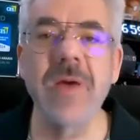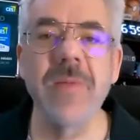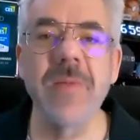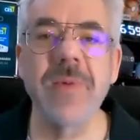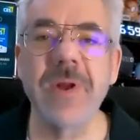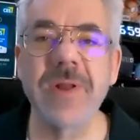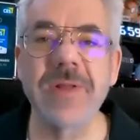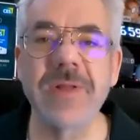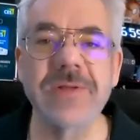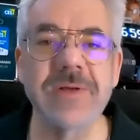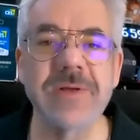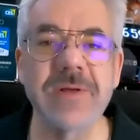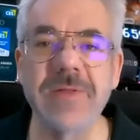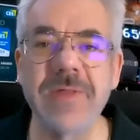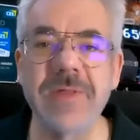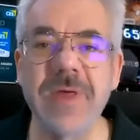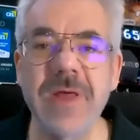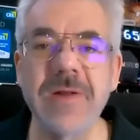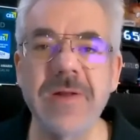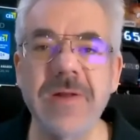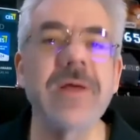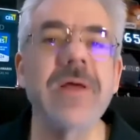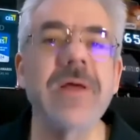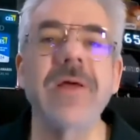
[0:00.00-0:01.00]
But until
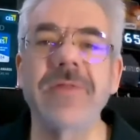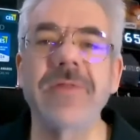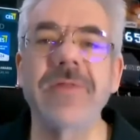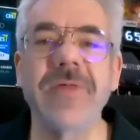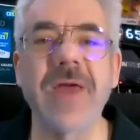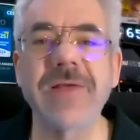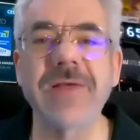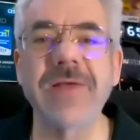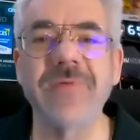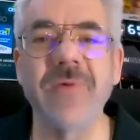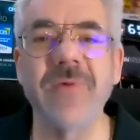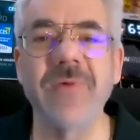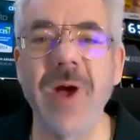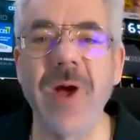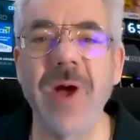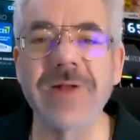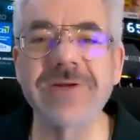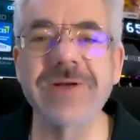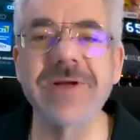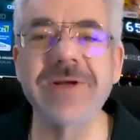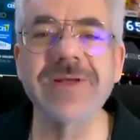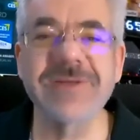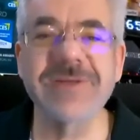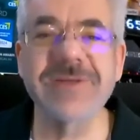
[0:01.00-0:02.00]
then, thanks for
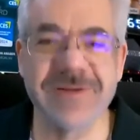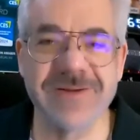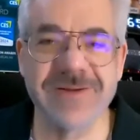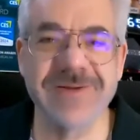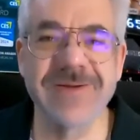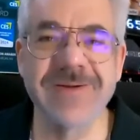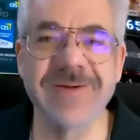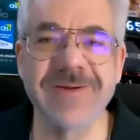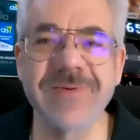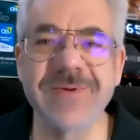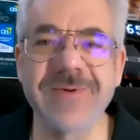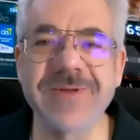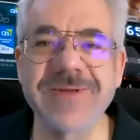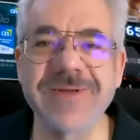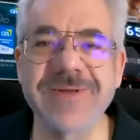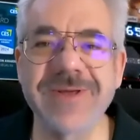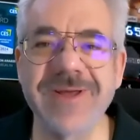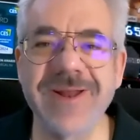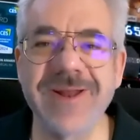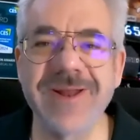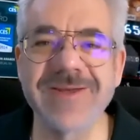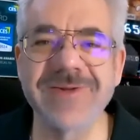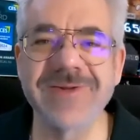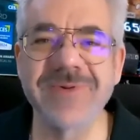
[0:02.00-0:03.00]
watching us. We'll see
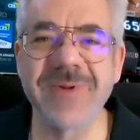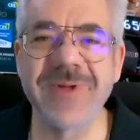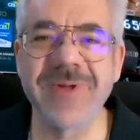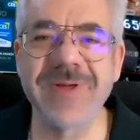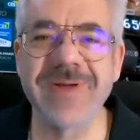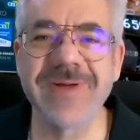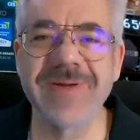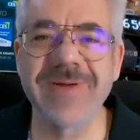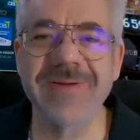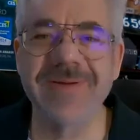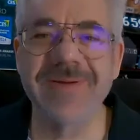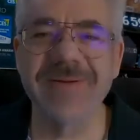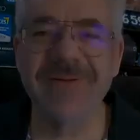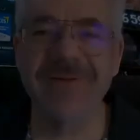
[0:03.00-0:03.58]
you next week.